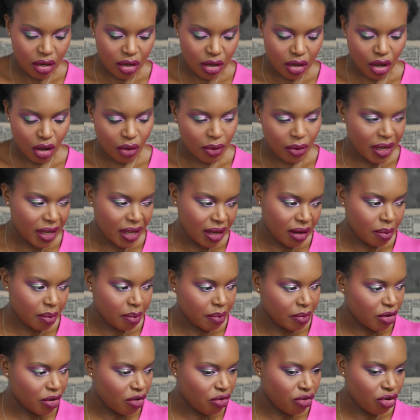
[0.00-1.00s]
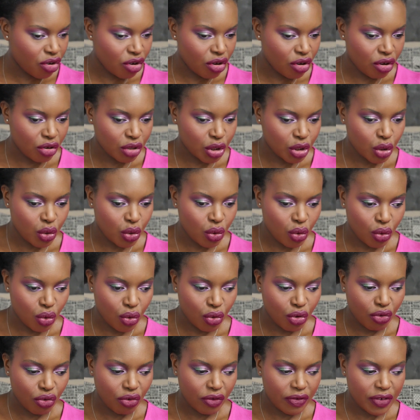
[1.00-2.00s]
going in a chronological
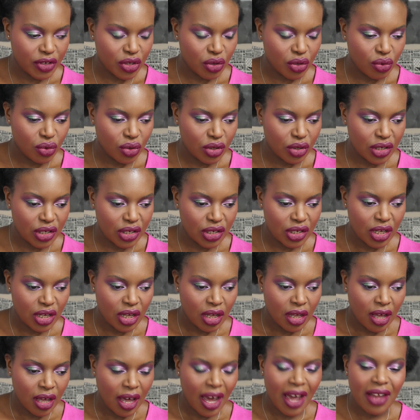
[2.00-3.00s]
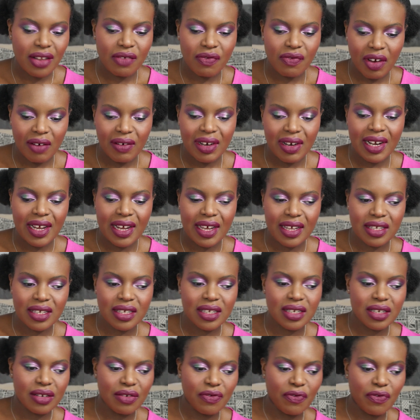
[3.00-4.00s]
order of sorts, at the very
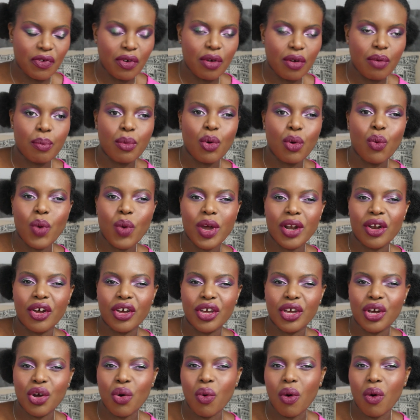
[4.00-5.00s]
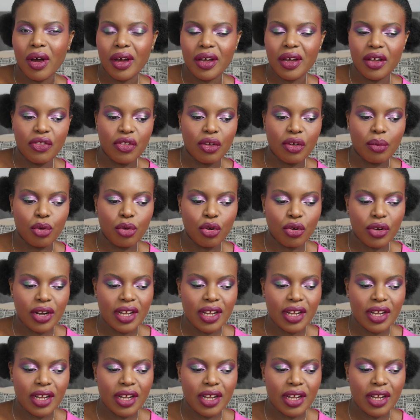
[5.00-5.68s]
least from when I acquired them, not